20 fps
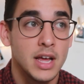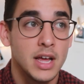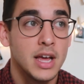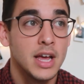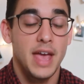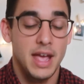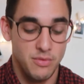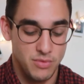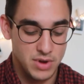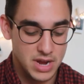
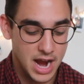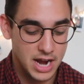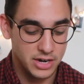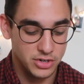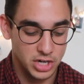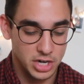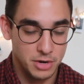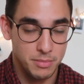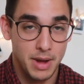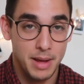They
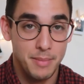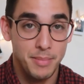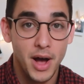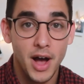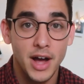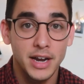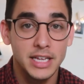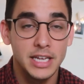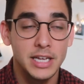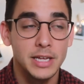rehydrated my
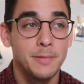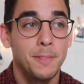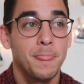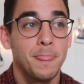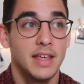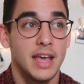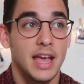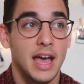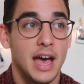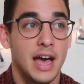body.
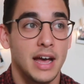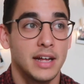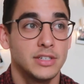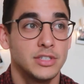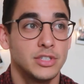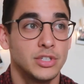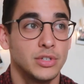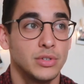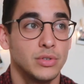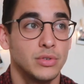They had
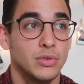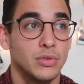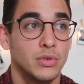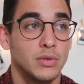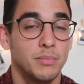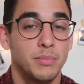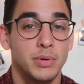to